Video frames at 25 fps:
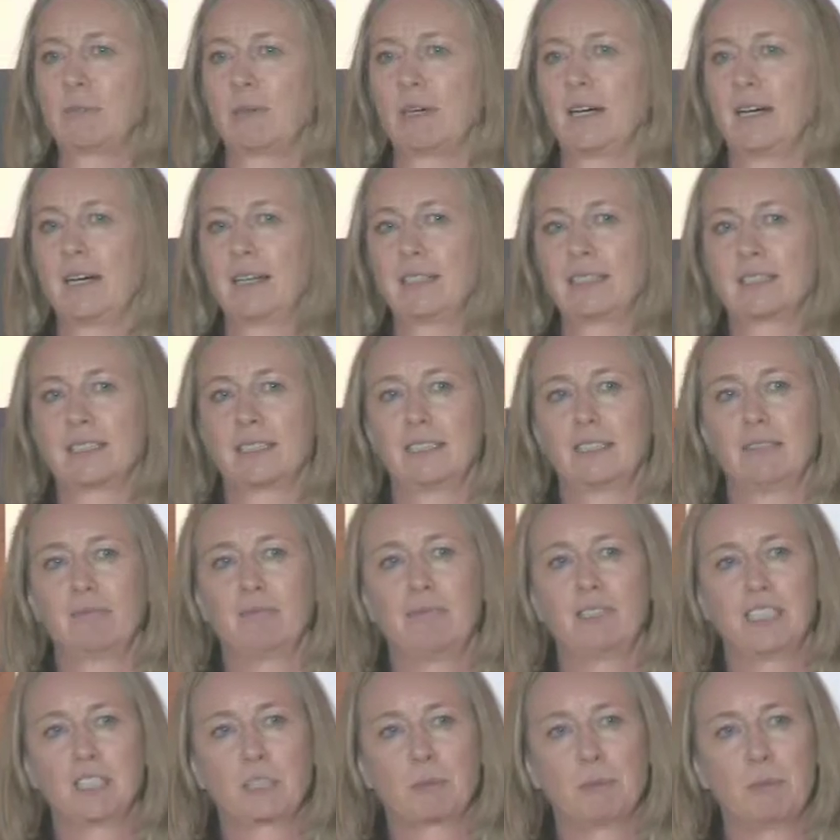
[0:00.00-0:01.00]
worked in
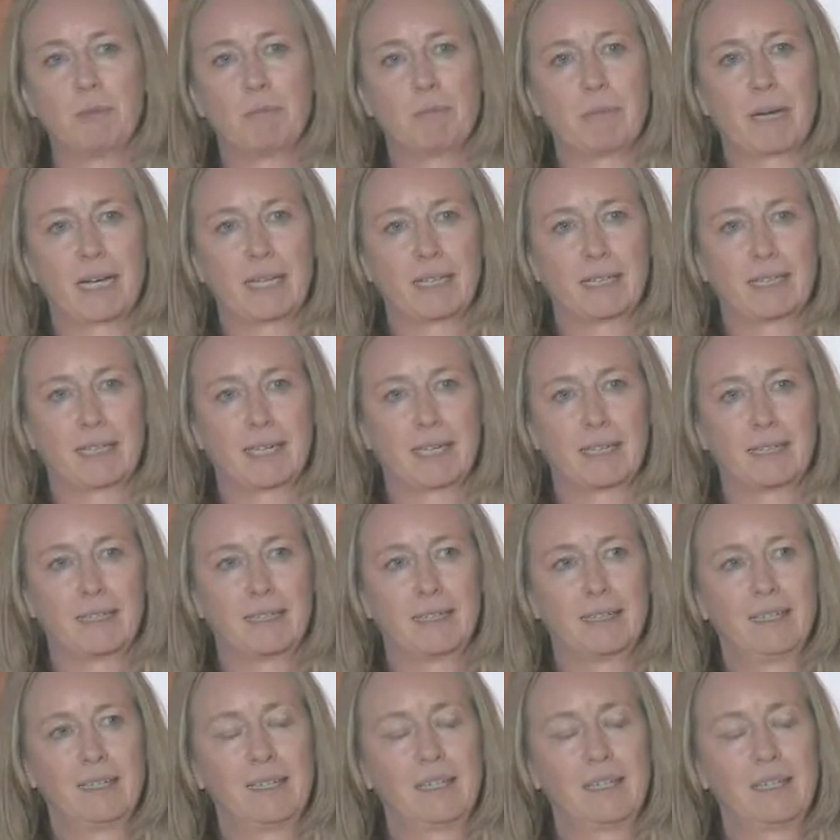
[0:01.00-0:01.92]
investment banking,